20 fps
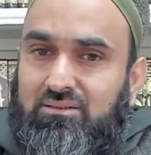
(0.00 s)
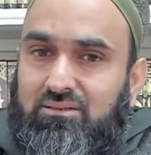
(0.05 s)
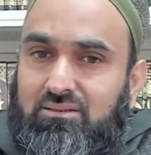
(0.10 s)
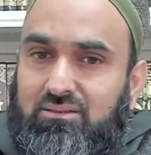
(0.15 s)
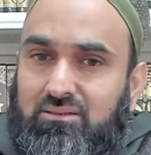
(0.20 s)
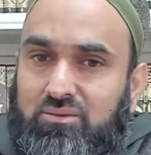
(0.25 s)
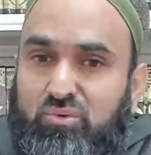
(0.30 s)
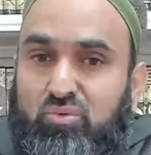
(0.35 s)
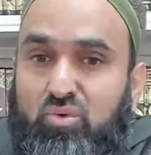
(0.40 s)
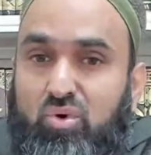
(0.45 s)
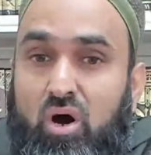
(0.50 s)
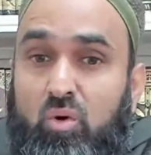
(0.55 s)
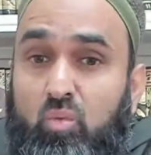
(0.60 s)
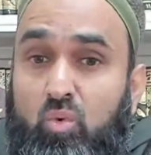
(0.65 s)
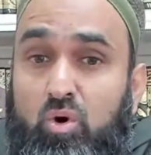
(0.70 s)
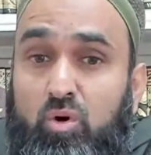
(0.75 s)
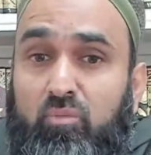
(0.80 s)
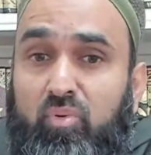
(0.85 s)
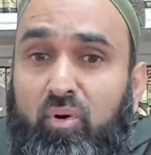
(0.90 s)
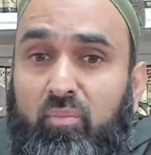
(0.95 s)
who can't walk
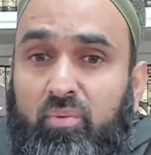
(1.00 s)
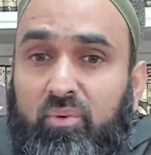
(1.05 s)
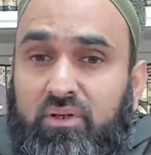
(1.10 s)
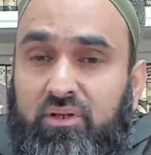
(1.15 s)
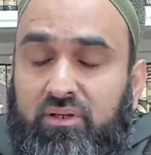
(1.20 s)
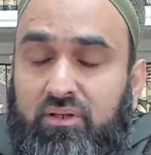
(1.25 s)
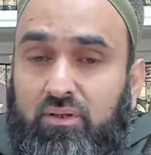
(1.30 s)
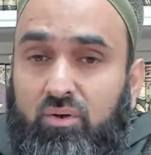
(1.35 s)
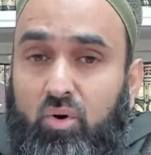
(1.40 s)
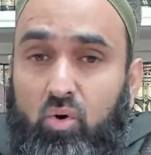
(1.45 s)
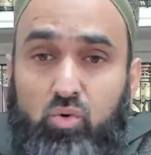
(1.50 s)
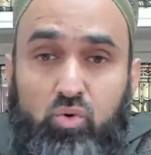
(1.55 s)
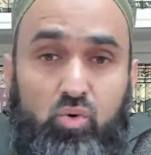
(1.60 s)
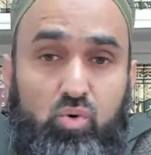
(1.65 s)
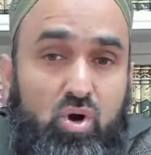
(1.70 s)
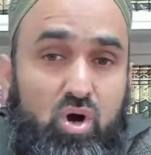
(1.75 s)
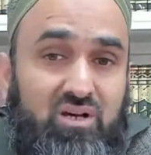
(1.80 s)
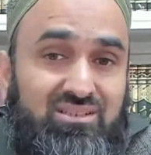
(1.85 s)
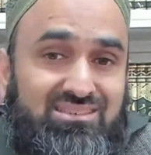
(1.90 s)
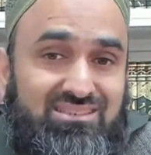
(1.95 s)
properly, or who
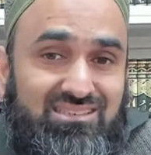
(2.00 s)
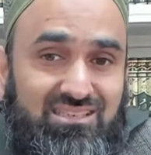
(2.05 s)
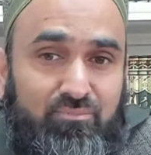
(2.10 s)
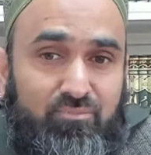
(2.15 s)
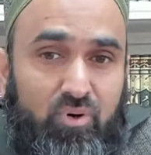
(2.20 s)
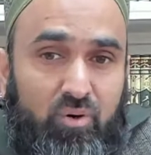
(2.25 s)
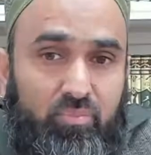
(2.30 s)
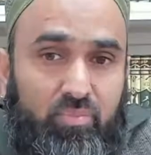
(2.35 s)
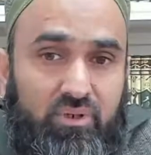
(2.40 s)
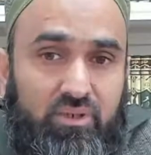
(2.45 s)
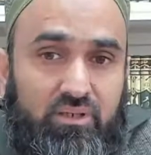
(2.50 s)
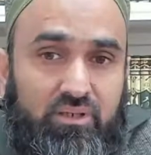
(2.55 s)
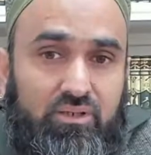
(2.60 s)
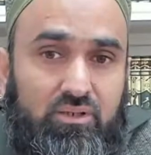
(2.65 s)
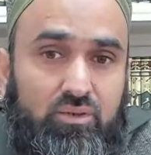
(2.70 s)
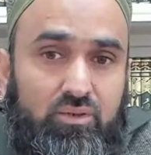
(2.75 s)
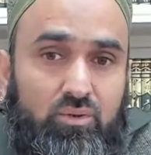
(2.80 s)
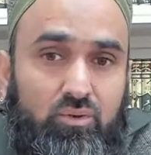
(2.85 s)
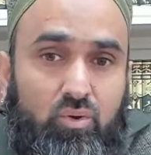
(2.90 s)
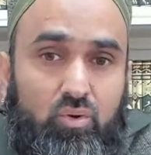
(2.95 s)
can't see properly,
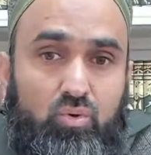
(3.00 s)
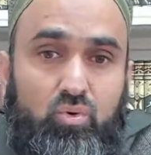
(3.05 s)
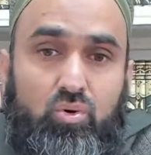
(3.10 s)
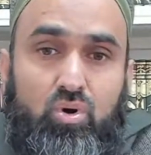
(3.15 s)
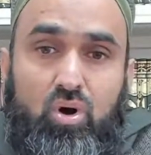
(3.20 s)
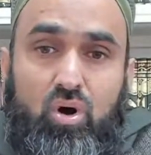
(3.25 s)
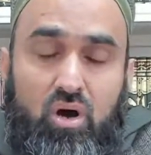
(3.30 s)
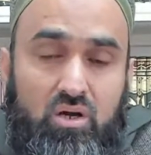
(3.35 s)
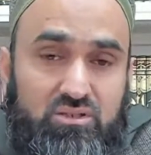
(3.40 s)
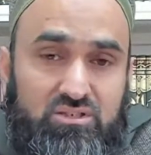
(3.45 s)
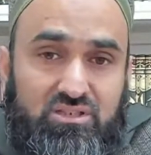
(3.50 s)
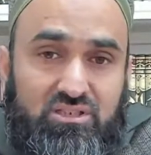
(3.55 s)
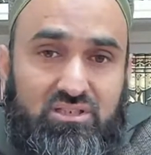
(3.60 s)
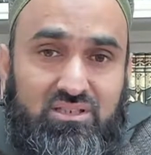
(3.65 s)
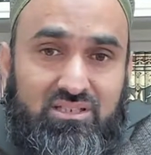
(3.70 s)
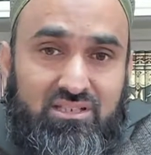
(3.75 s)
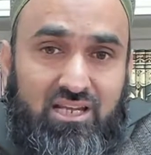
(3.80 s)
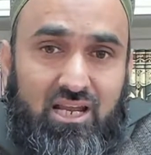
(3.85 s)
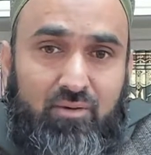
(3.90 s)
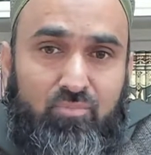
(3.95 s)
or who can't
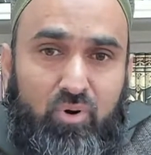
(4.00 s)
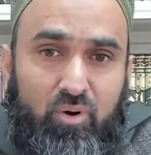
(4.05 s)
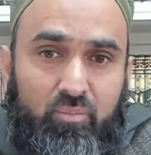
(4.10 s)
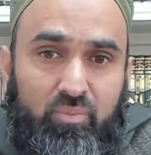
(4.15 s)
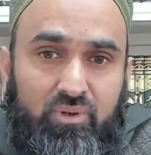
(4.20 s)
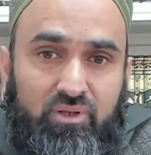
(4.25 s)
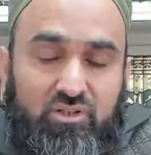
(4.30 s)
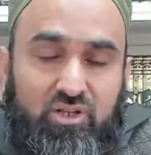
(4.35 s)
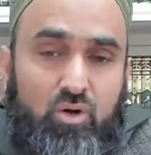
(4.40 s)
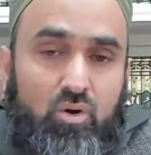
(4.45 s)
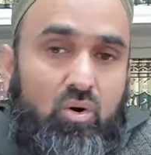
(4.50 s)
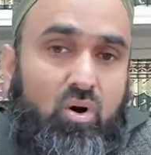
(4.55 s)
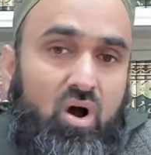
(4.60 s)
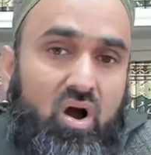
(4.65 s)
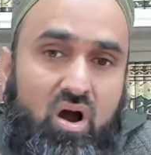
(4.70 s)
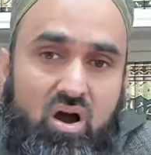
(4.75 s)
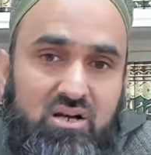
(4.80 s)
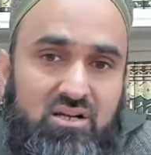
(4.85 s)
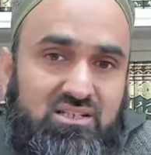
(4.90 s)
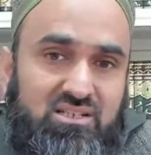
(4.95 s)
hear properly. They got
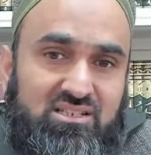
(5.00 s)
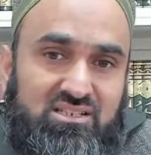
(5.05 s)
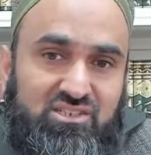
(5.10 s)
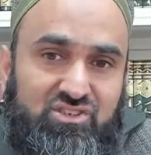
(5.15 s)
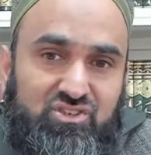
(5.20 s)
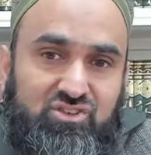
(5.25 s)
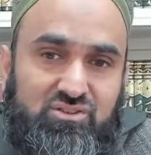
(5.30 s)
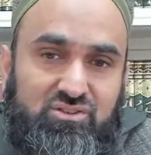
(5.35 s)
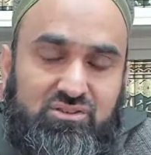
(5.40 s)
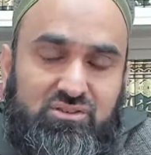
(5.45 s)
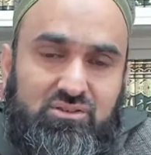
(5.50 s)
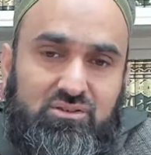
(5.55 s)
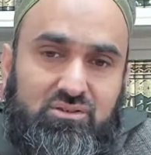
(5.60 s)
heart conditions.